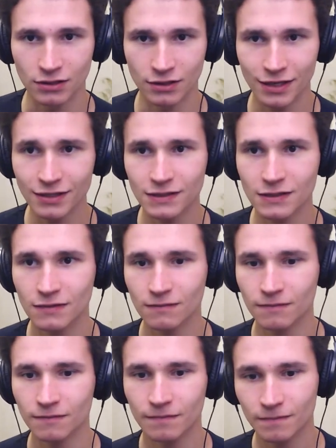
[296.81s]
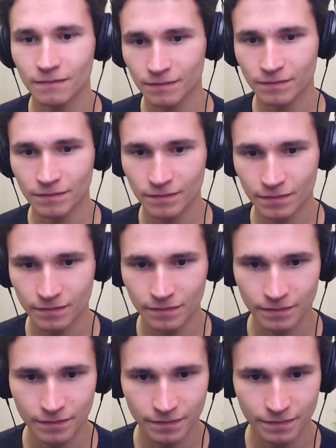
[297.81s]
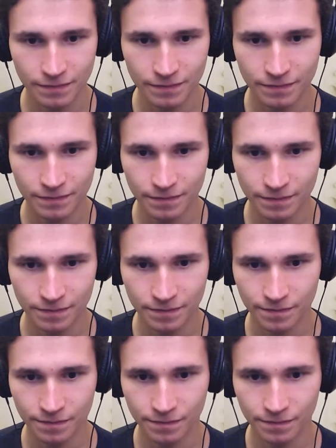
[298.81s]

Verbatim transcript: yes? Most states didn't,